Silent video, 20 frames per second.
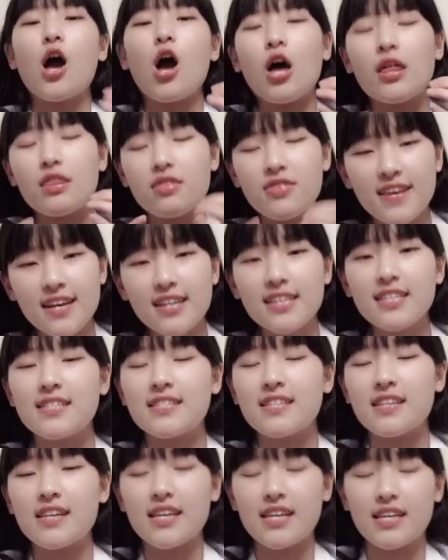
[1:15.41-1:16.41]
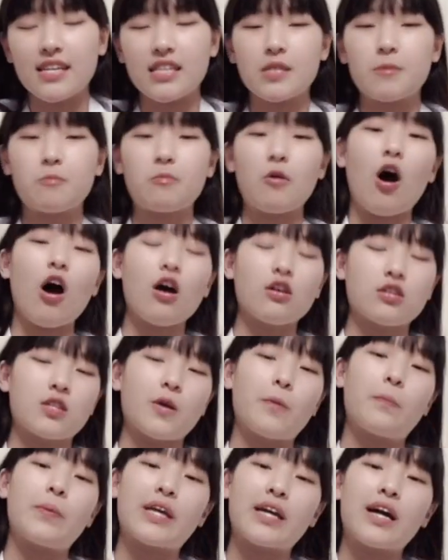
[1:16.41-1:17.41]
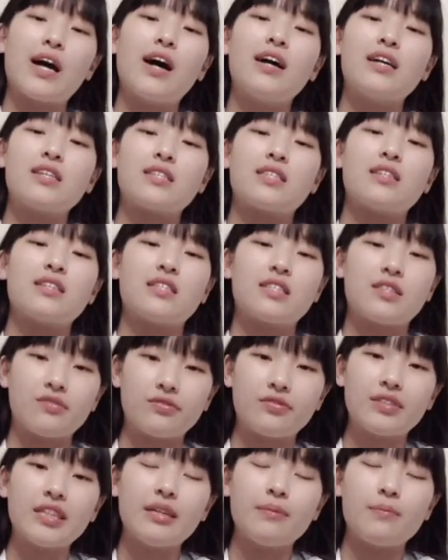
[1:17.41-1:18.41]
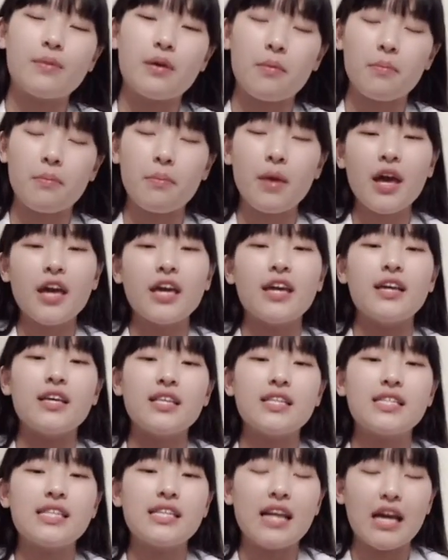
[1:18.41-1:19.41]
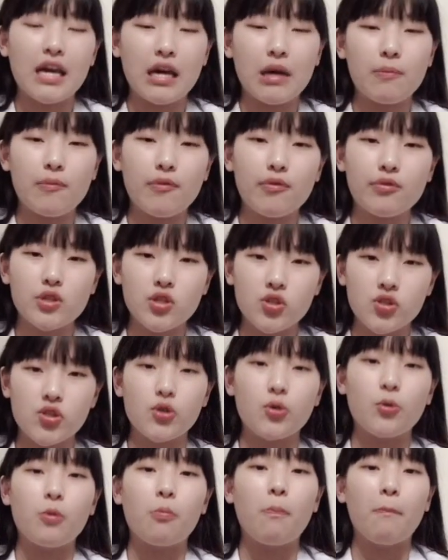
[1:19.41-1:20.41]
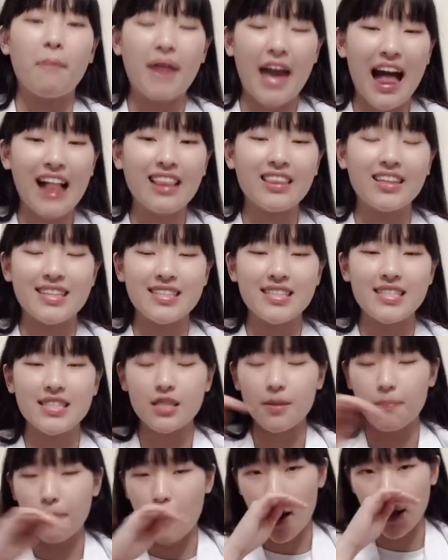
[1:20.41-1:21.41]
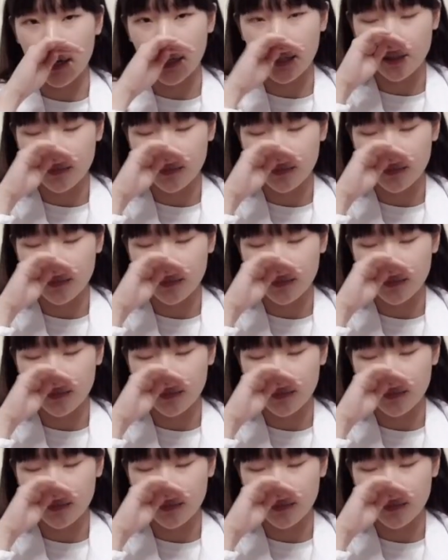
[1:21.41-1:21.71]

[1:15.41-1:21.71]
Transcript: This is also because the cerebrum isn't able to balance the body.